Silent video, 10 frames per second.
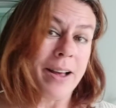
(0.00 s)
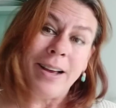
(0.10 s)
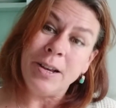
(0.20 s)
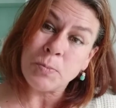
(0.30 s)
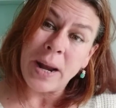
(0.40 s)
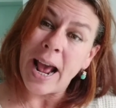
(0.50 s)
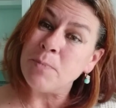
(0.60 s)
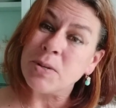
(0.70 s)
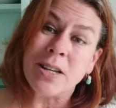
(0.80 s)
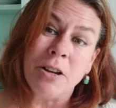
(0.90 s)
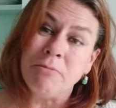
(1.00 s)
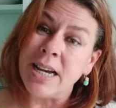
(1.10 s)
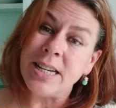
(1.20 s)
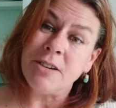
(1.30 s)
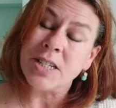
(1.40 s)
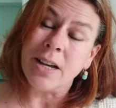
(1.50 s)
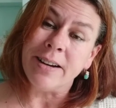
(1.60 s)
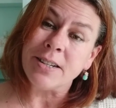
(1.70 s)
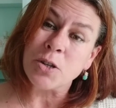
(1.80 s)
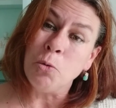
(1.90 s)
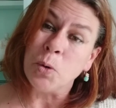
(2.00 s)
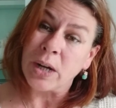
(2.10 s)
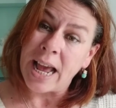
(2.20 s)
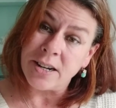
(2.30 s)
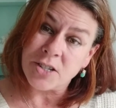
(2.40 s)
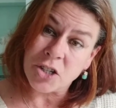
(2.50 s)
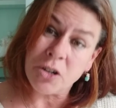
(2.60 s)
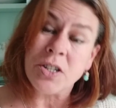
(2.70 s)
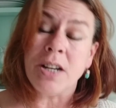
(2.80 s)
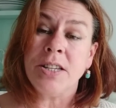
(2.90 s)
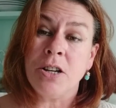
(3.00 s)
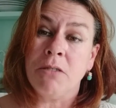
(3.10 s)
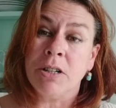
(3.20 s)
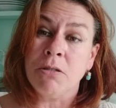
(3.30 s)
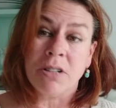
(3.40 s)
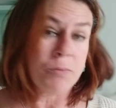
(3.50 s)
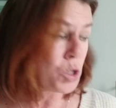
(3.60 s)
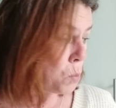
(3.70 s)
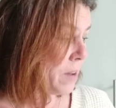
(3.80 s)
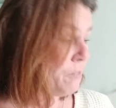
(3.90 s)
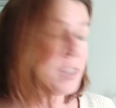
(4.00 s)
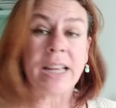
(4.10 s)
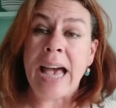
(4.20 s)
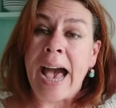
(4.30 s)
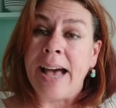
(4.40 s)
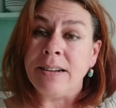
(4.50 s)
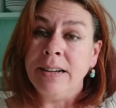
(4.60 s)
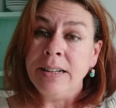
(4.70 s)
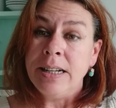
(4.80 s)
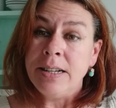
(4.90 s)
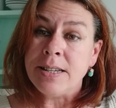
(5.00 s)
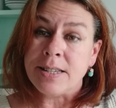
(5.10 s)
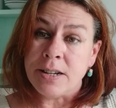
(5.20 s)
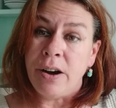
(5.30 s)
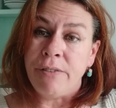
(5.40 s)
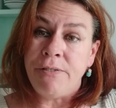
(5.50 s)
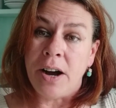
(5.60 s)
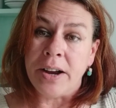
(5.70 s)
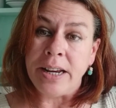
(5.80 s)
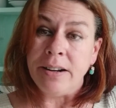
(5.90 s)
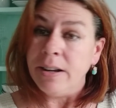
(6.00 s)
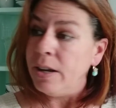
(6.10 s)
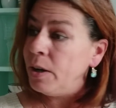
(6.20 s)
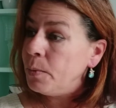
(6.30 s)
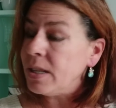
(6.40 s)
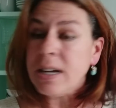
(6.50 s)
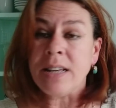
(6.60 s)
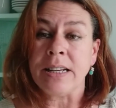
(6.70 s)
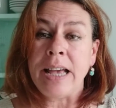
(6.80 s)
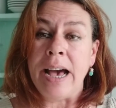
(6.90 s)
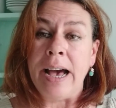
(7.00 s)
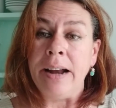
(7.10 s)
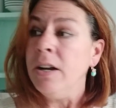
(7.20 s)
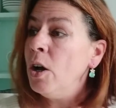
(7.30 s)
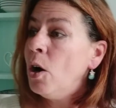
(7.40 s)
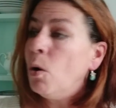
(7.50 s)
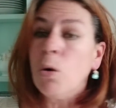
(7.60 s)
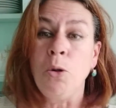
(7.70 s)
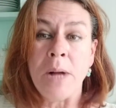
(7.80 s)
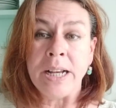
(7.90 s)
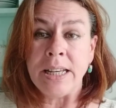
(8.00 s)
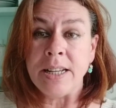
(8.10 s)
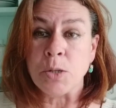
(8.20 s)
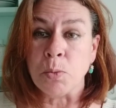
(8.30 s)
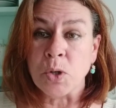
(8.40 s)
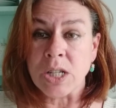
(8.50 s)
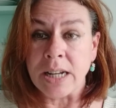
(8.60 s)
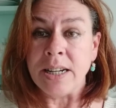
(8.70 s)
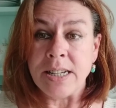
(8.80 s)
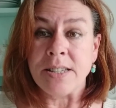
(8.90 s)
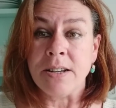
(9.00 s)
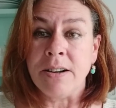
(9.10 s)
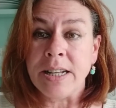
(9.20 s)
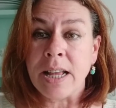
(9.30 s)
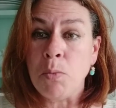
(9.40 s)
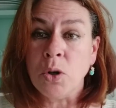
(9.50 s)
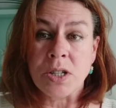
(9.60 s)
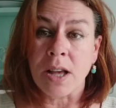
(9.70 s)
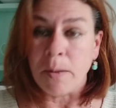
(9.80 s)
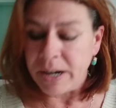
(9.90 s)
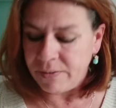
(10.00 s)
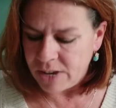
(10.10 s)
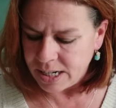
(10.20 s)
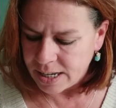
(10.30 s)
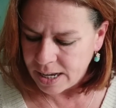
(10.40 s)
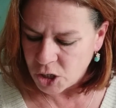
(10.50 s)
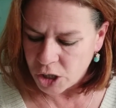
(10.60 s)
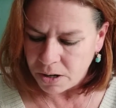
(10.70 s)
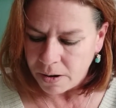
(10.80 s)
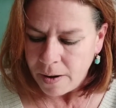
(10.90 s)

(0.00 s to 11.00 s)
It's been absolute radio silence all morning. And as soon as I start recording, I'm just waiting for the cat to start a fight with another cat, or all my kids will suddenly decide they want to come and invade the kitchen.